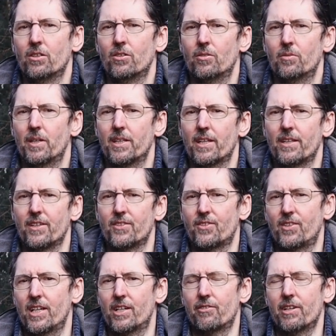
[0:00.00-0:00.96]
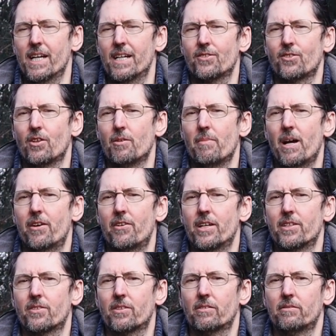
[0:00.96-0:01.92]
or whether this theory has no
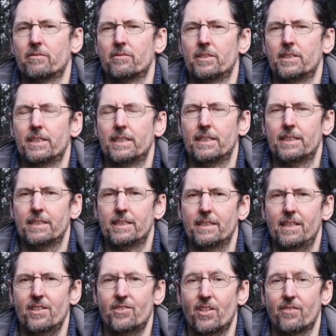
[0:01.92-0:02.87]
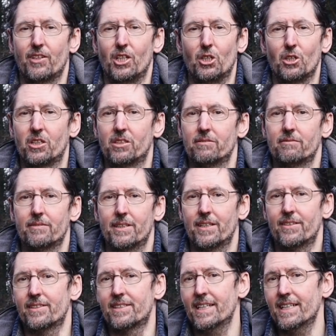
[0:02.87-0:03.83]
merit. Let's have a look
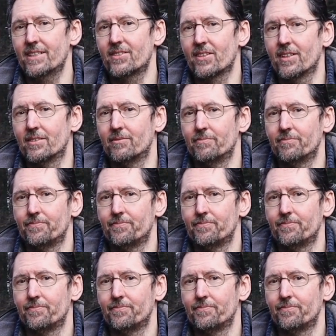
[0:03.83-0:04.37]
at the data.